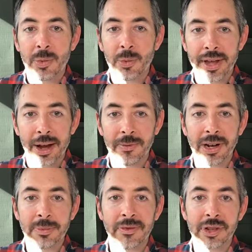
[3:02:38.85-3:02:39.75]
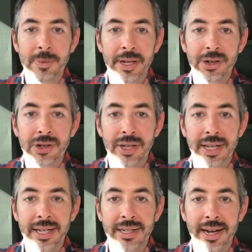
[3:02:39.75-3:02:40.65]
Without freedom of speech,
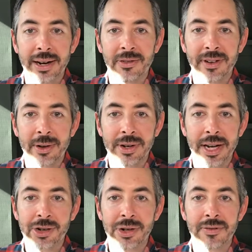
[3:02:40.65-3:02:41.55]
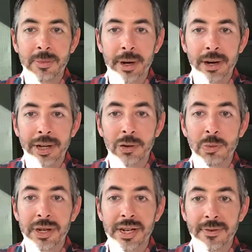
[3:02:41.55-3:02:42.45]
the entire foundation of America
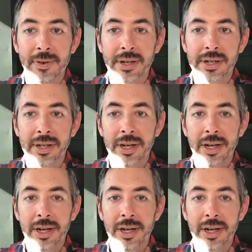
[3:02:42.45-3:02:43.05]
would be different.